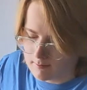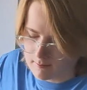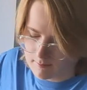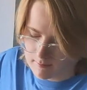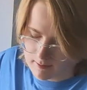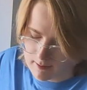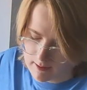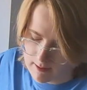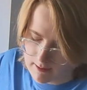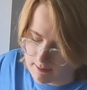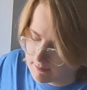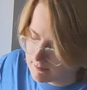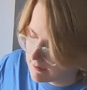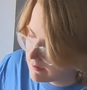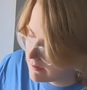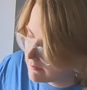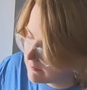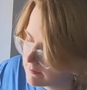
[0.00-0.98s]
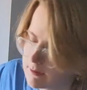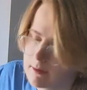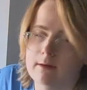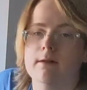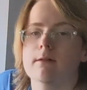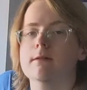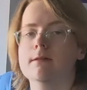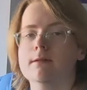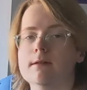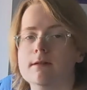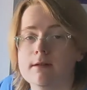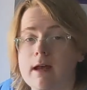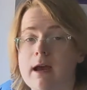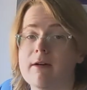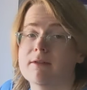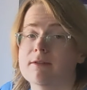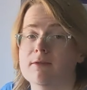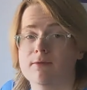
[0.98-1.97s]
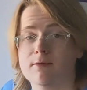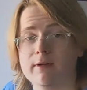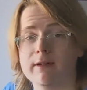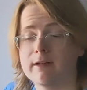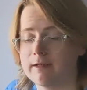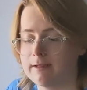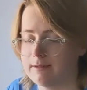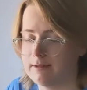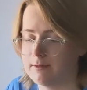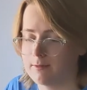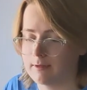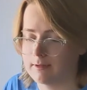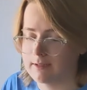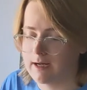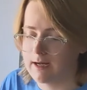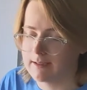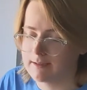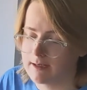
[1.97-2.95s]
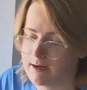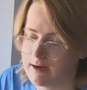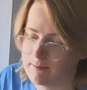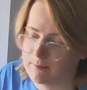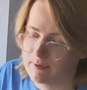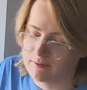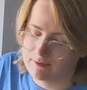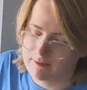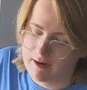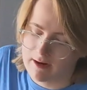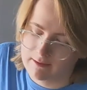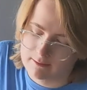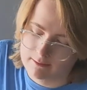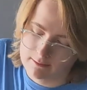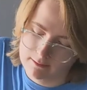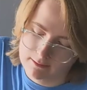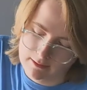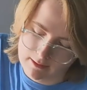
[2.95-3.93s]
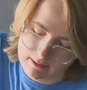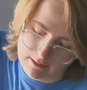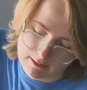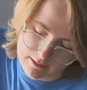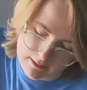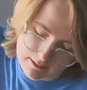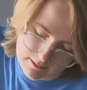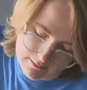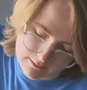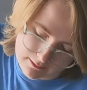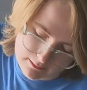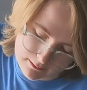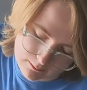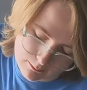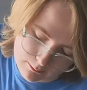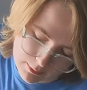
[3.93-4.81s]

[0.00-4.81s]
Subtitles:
Okay, now it's really do or die time. The final little